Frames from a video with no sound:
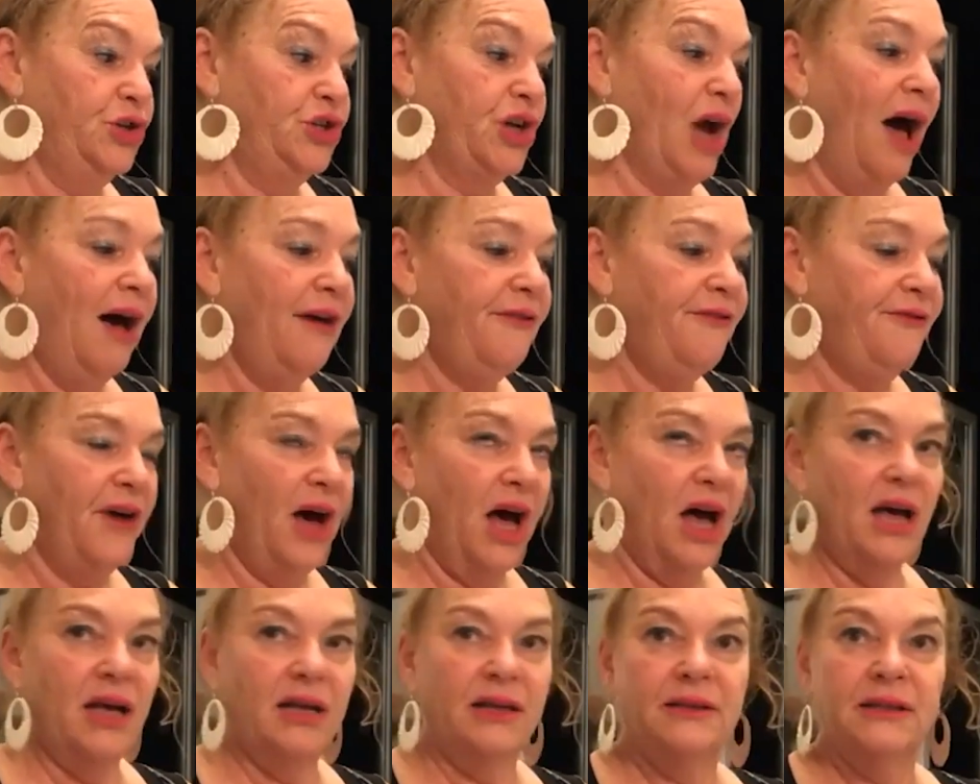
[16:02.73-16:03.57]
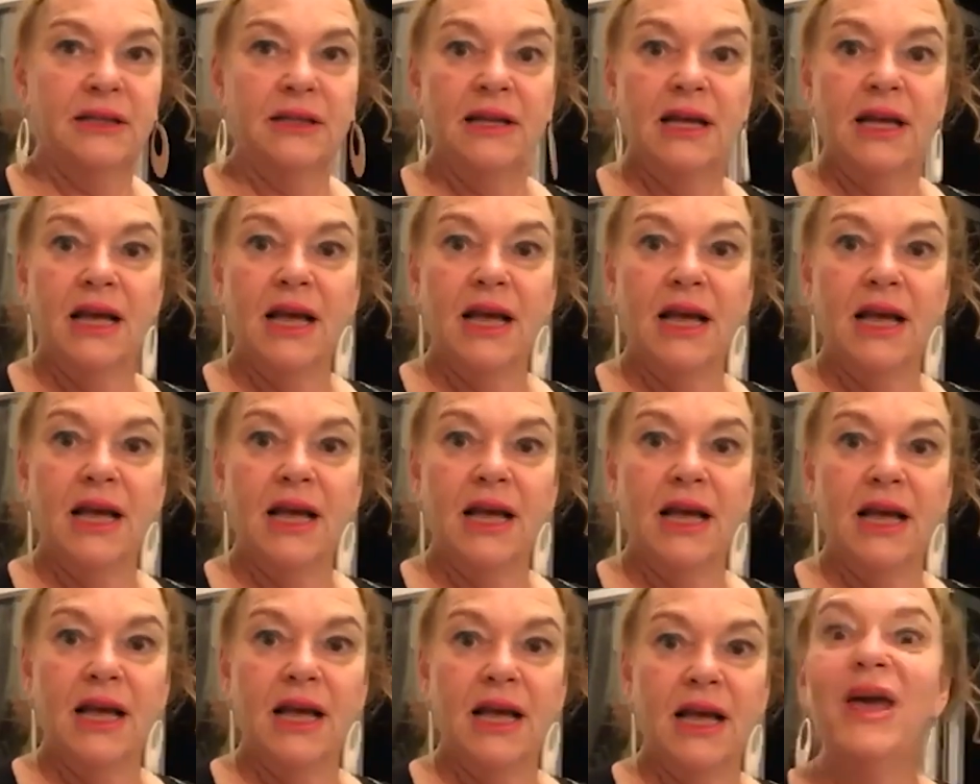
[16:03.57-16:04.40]
Jaffa
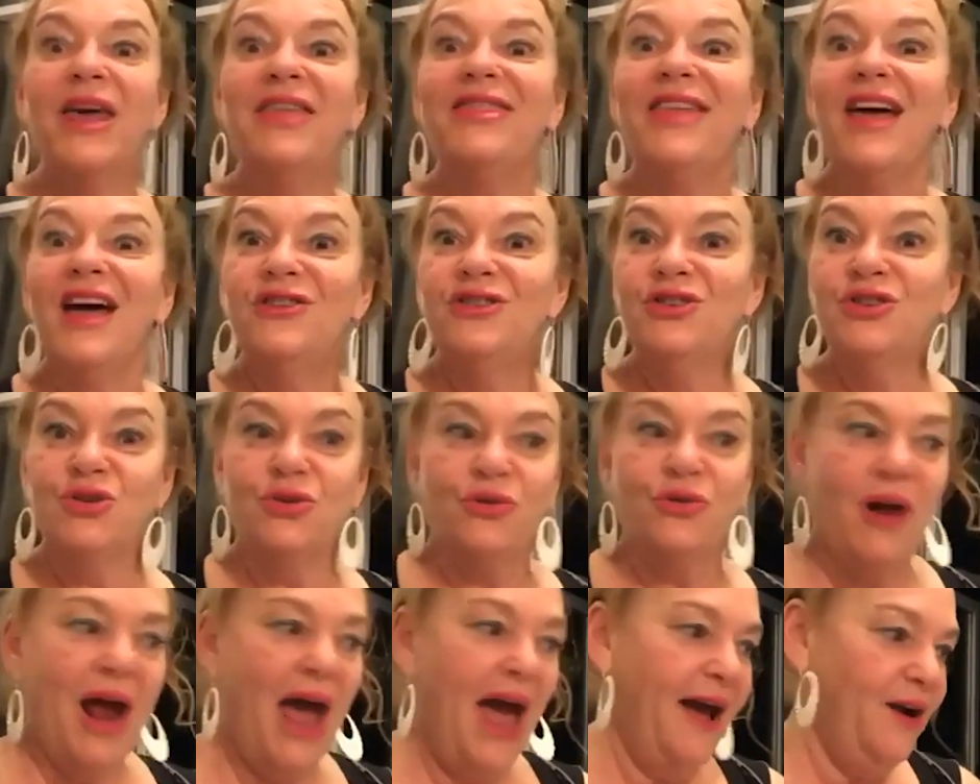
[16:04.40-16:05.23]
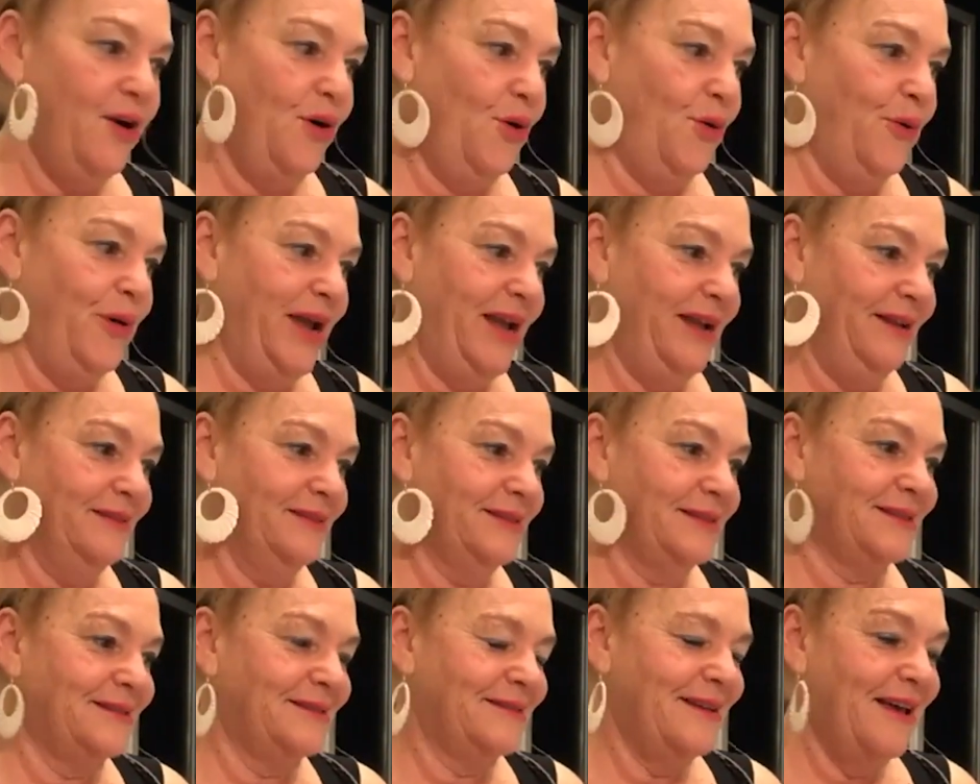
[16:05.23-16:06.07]
with drag
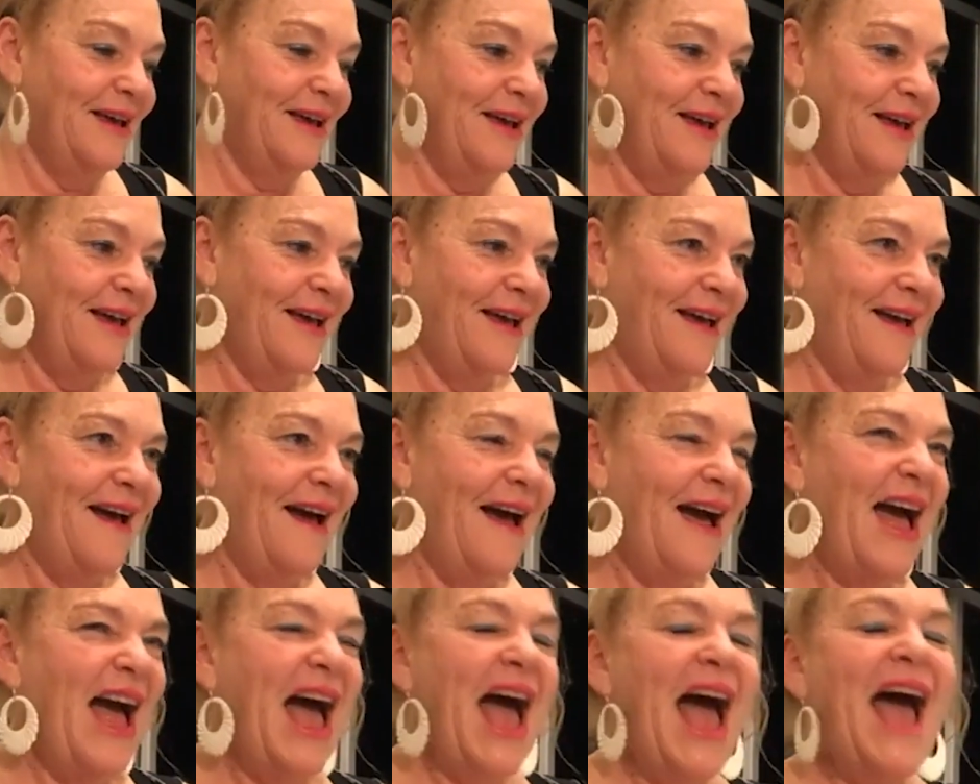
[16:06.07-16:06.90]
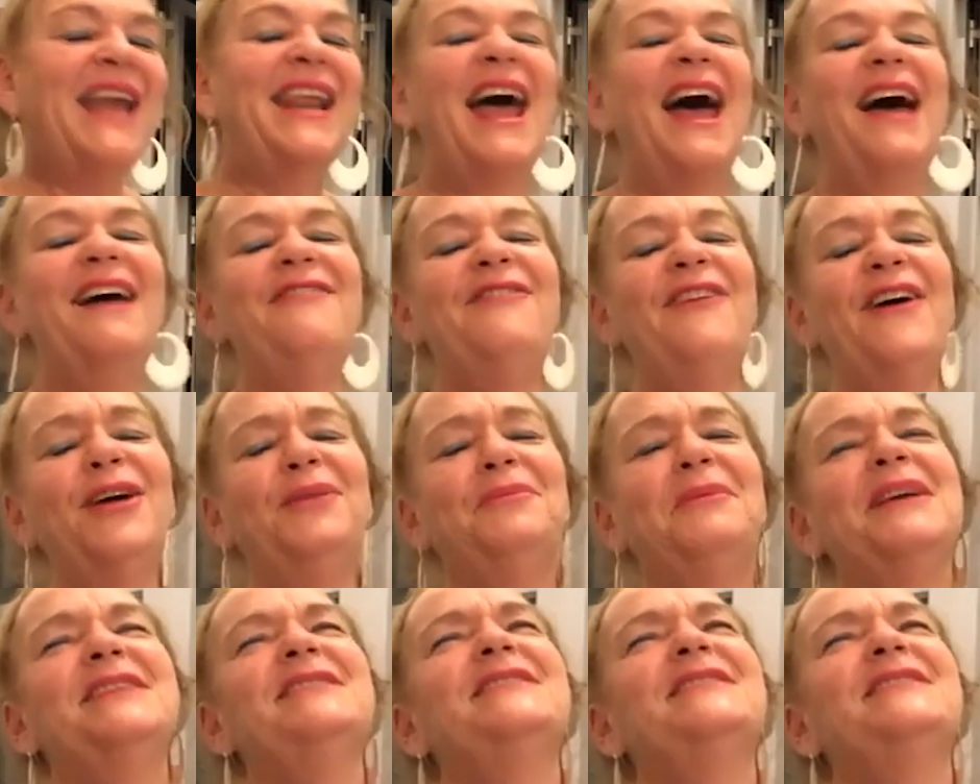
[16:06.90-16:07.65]
queens. And I found